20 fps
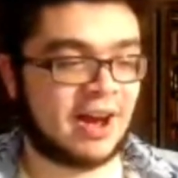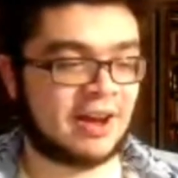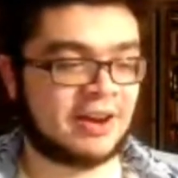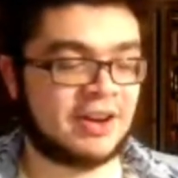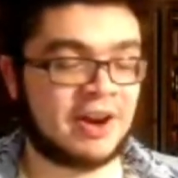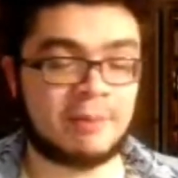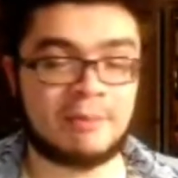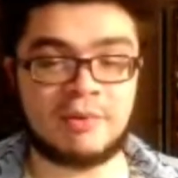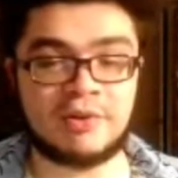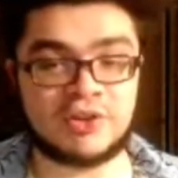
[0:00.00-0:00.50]

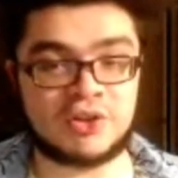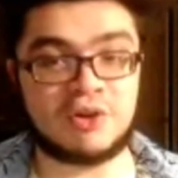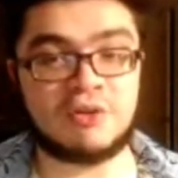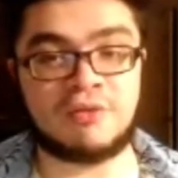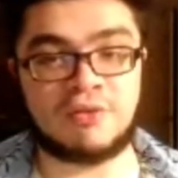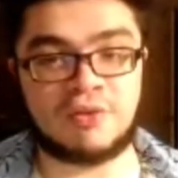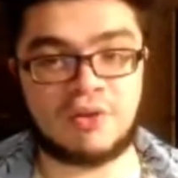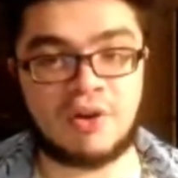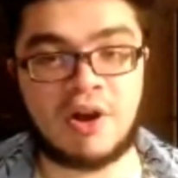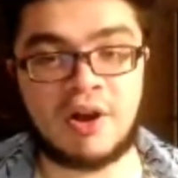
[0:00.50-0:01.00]
numbers
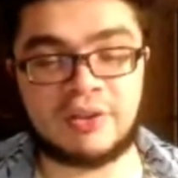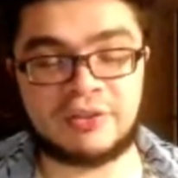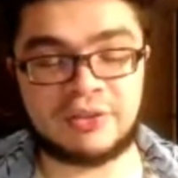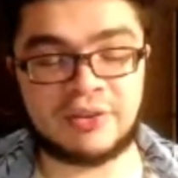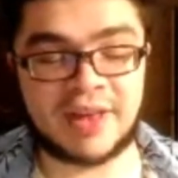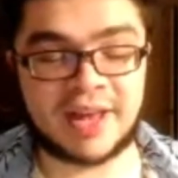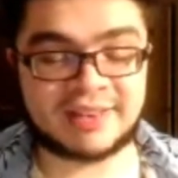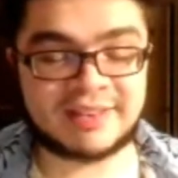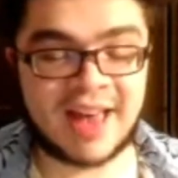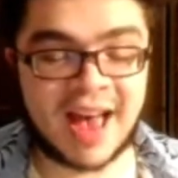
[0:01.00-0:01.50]
overall. So
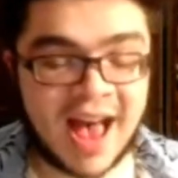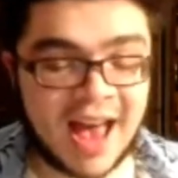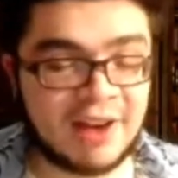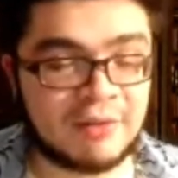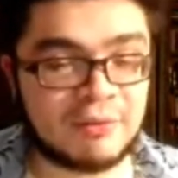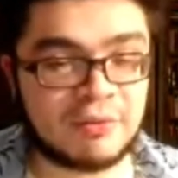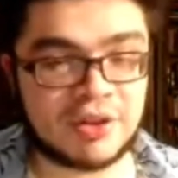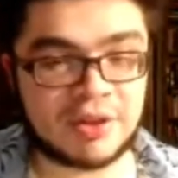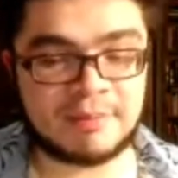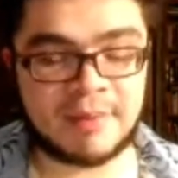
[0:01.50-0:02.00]
that's kind
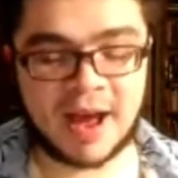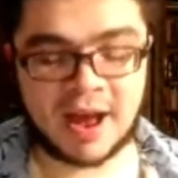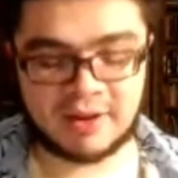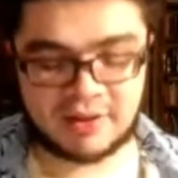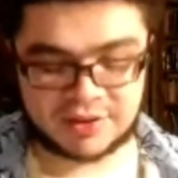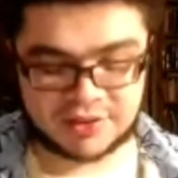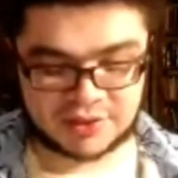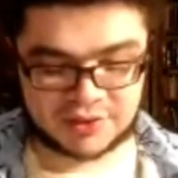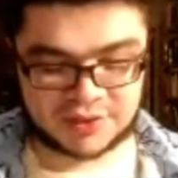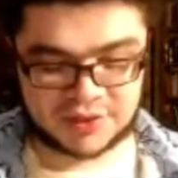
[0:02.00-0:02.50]
of where the
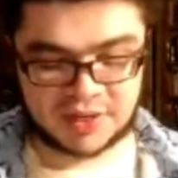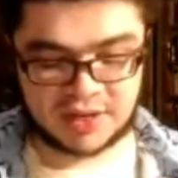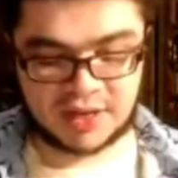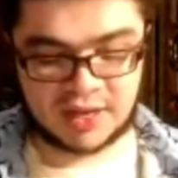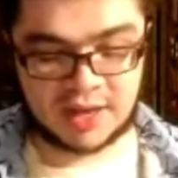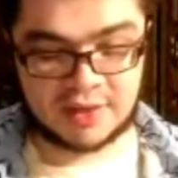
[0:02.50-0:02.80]
Padres are sitting.